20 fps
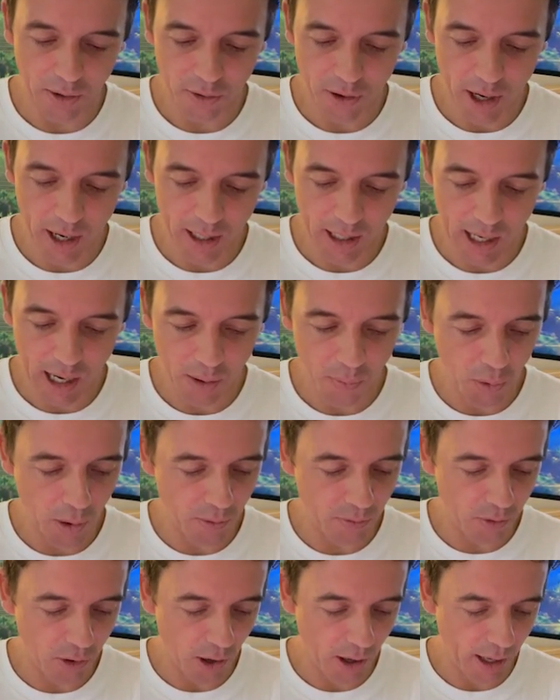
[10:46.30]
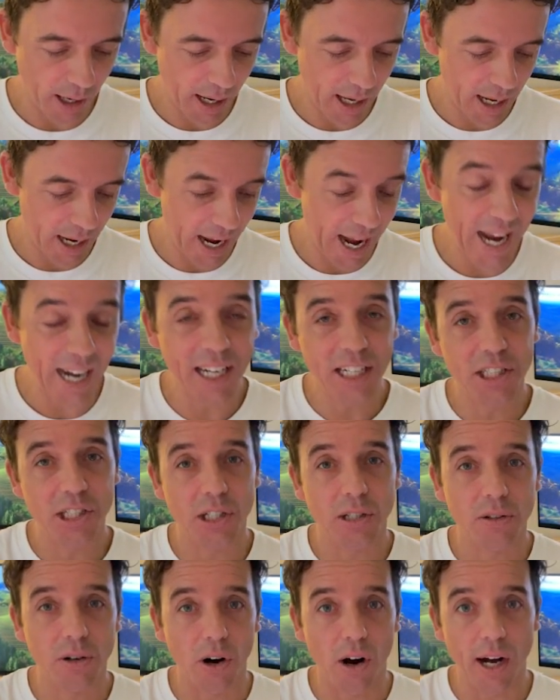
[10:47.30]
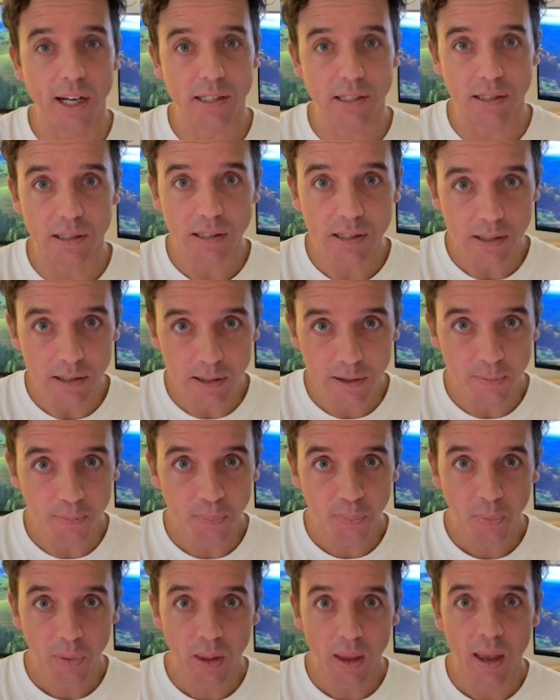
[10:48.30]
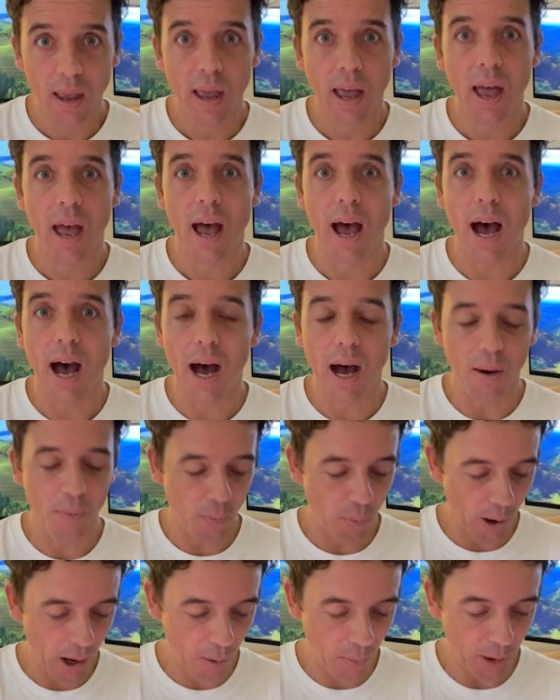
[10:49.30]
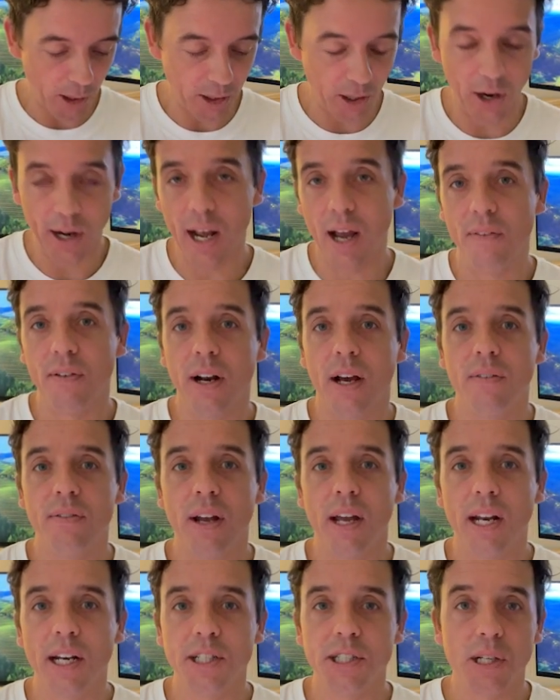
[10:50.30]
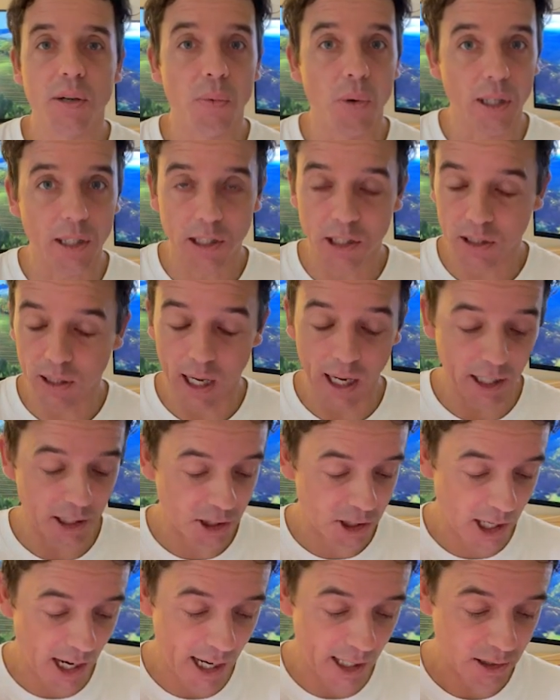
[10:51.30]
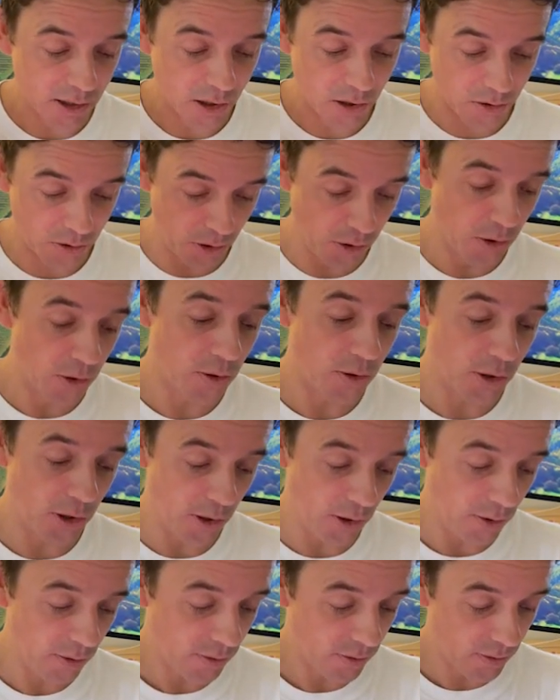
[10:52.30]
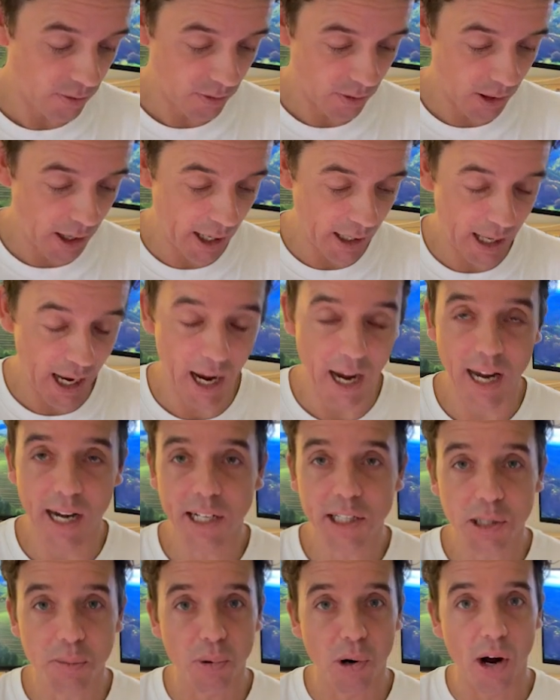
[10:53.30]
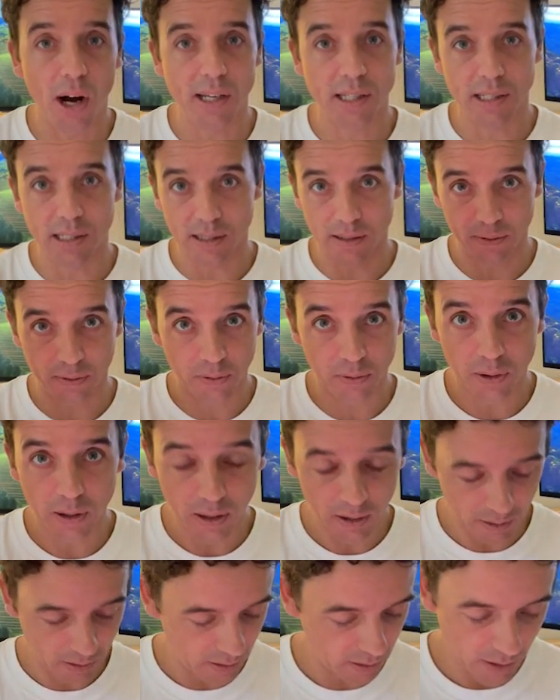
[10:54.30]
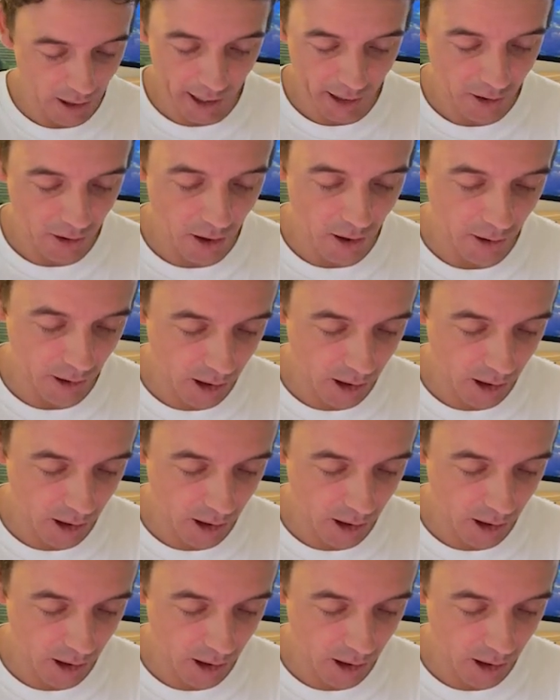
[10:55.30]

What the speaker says: right now, we've got an energy crisis where we don't have enough energy. We're getting charged through the roof. Like, our energy prices have like gone